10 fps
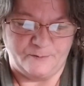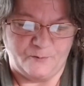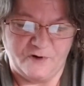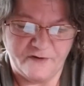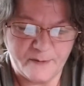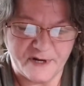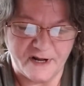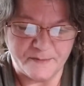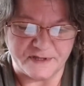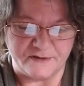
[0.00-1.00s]
What have I been
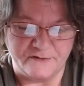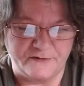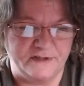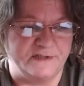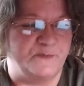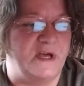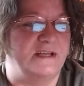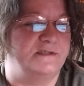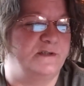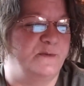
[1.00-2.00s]
up to for this
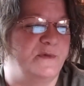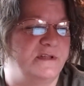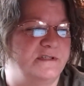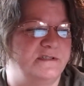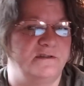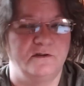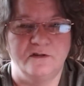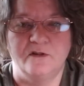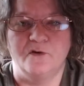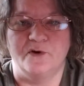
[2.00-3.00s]
past 2 months? Good
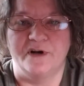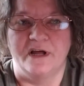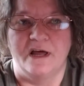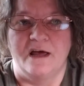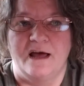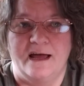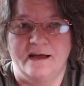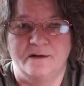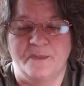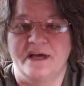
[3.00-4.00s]
Lord. I had
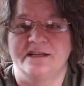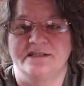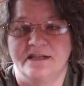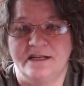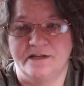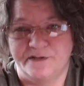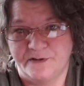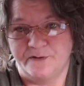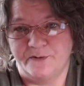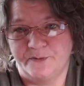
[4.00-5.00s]
a magazine
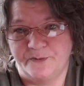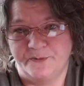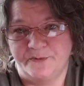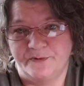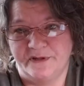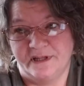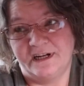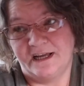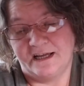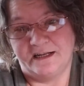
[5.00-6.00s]
issue that
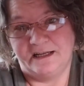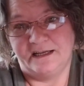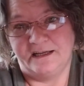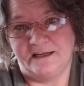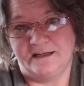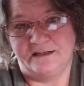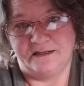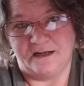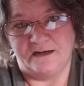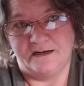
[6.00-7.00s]
I had to get
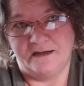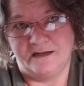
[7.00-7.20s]
done.